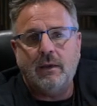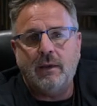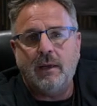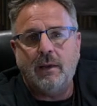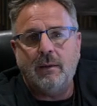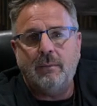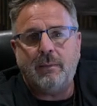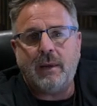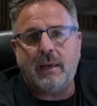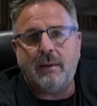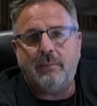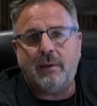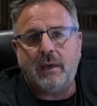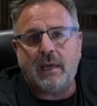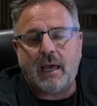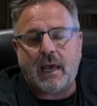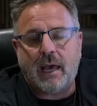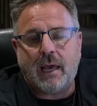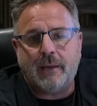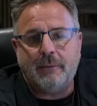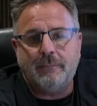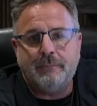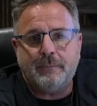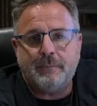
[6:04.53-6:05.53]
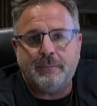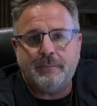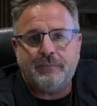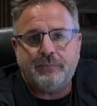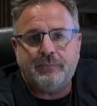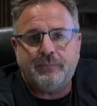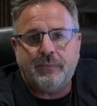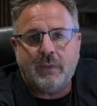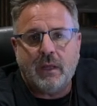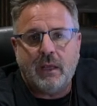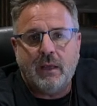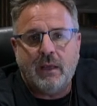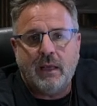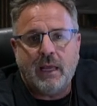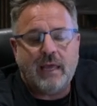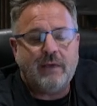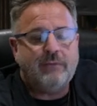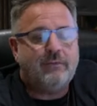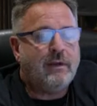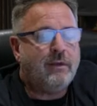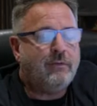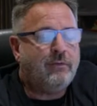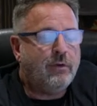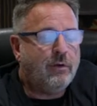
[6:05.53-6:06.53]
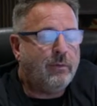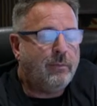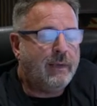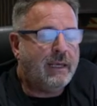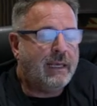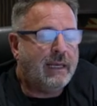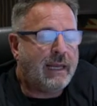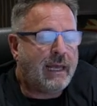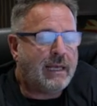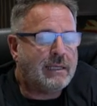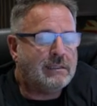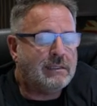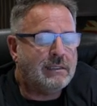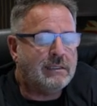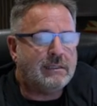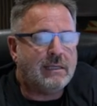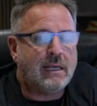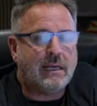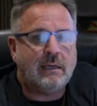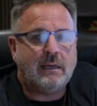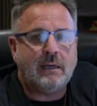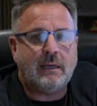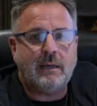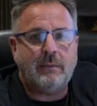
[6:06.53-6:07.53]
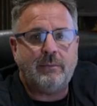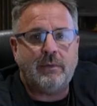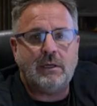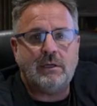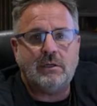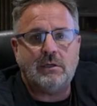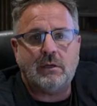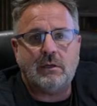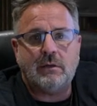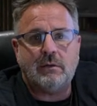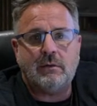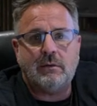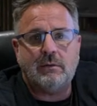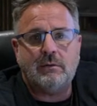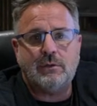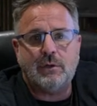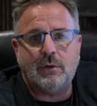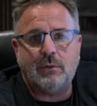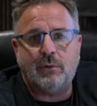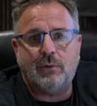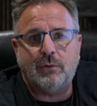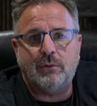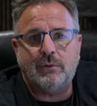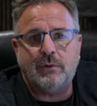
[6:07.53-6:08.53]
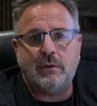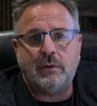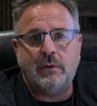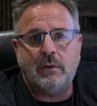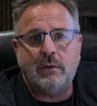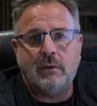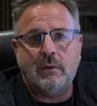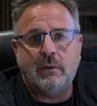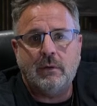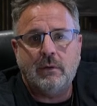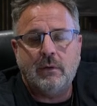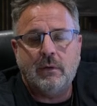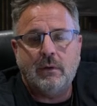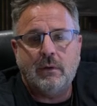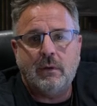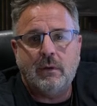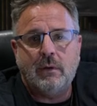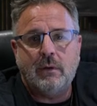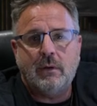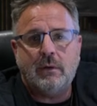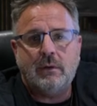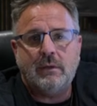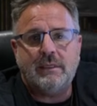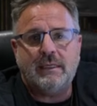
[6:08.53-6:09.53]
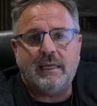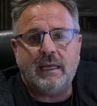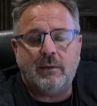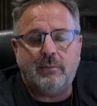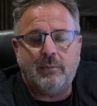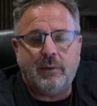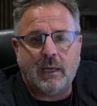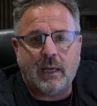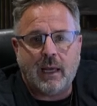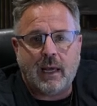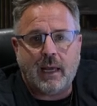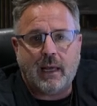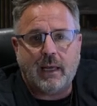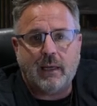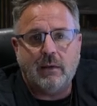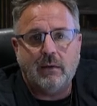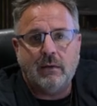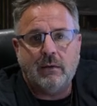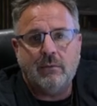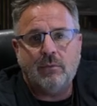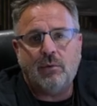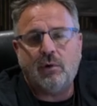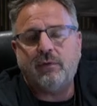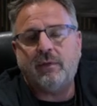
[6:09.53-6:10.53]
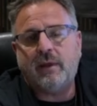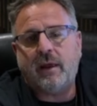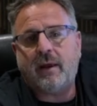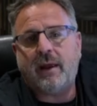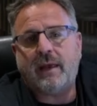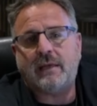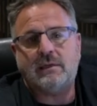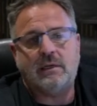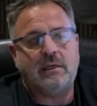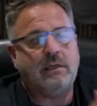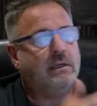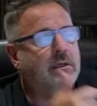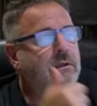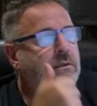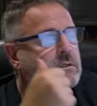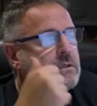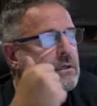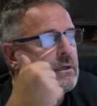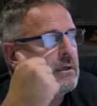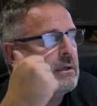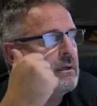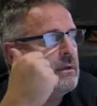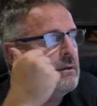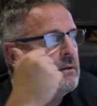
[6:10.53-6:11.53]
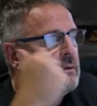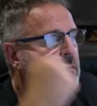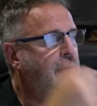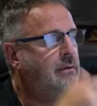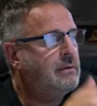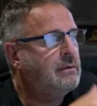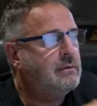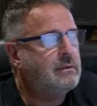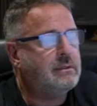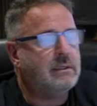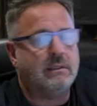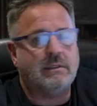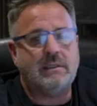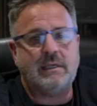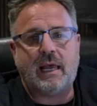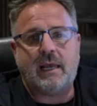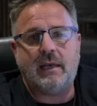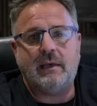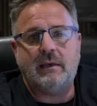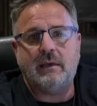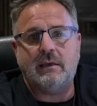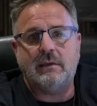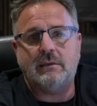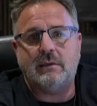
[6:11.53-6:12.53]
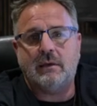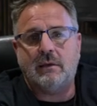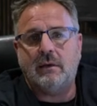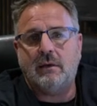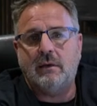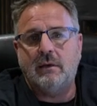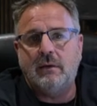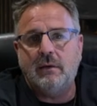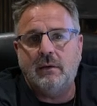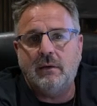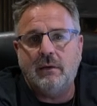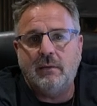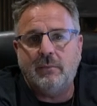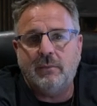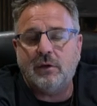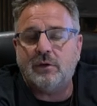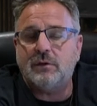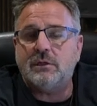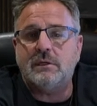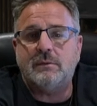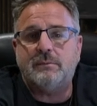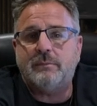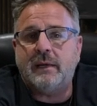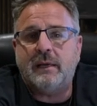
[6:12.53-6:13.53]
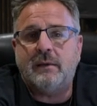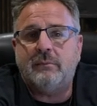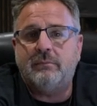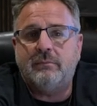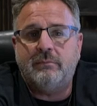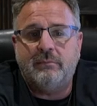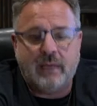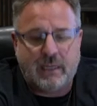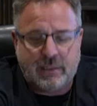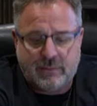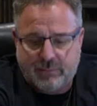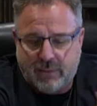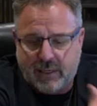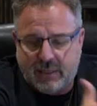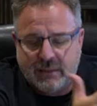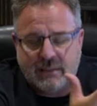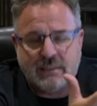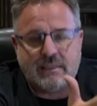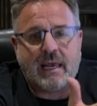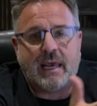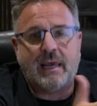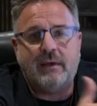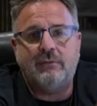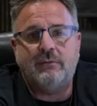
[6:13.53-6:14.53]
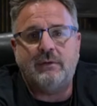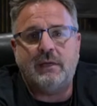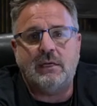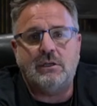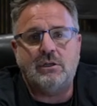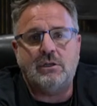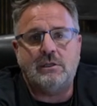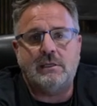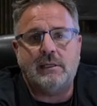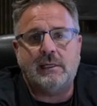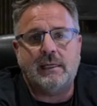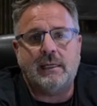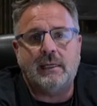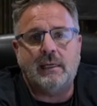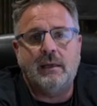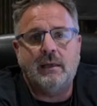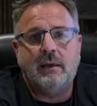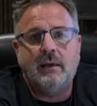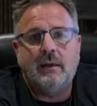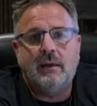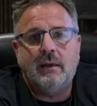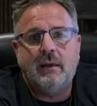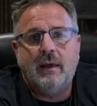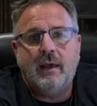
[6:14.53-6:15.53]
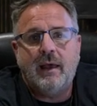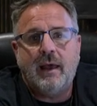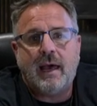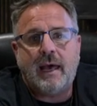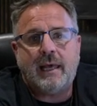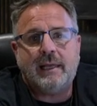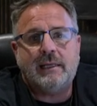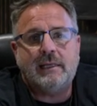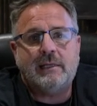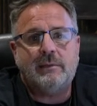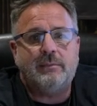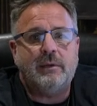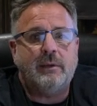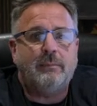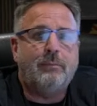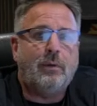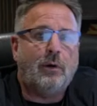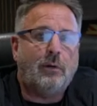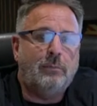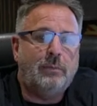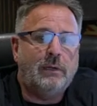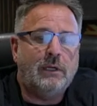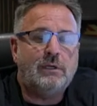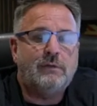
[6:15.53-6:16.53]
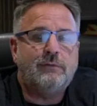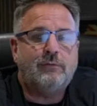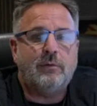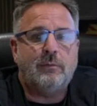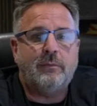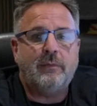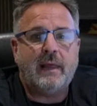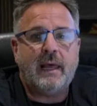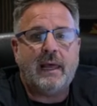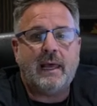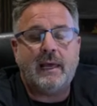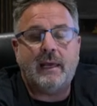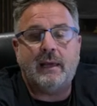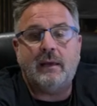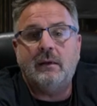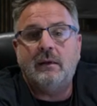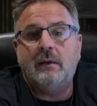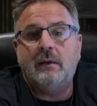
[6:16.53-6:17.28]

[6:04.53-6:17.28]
PPI. Even if you're being asked to send an image at 200 DPI, what they're asking you to send is a, because it's being saved digitally, and it'll be published from there,